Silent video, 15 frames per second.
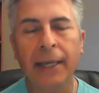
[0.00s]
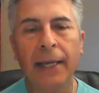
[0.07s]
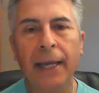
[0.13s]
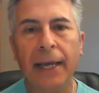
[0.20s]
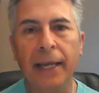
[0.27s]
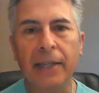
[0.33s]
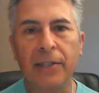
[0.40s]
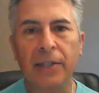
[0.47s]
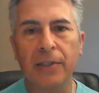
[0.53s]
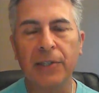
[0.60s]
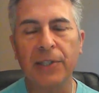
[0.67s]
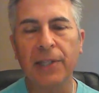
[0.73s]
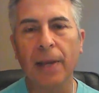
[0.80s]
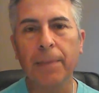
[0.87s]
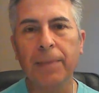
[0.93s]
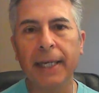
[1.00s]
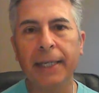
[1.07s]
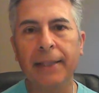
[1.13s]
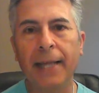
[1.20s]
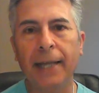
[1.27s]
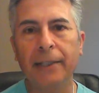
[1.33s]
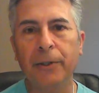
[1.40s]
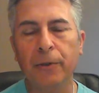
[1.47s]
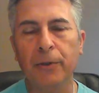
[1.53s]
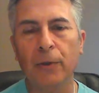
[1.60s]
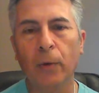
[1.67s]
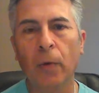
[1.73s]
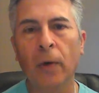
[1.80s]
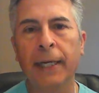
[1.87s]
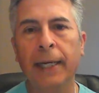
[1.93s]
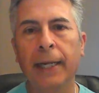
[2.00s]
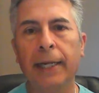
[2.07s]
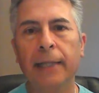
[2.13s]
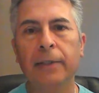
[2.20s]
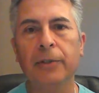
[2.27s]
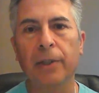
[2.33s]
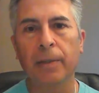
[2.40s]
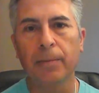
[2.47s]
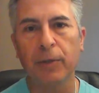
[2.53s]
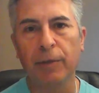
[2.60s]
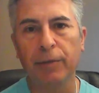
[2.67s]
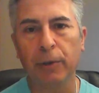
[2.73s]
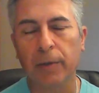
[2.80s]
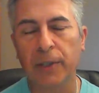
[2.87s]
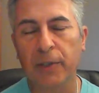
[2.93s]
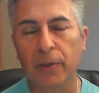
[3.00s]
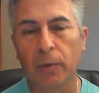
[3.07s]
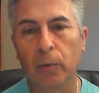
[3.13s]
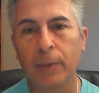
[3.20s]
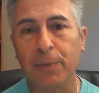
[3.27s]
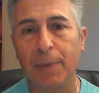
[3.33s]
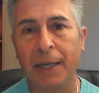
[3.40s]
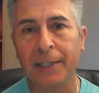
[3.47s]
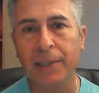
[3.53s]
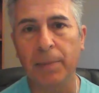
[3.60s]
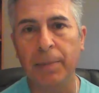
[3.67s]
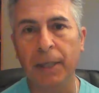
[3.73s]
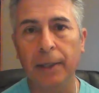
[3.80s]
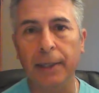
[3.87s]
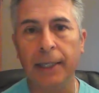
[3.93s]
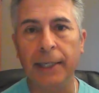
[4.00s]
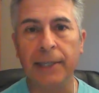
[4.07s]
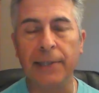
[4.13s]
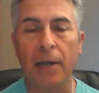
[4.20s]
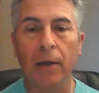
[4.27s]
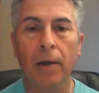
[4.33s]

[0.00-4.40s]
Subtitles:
Is there something that you're doing in terms of your responsibilities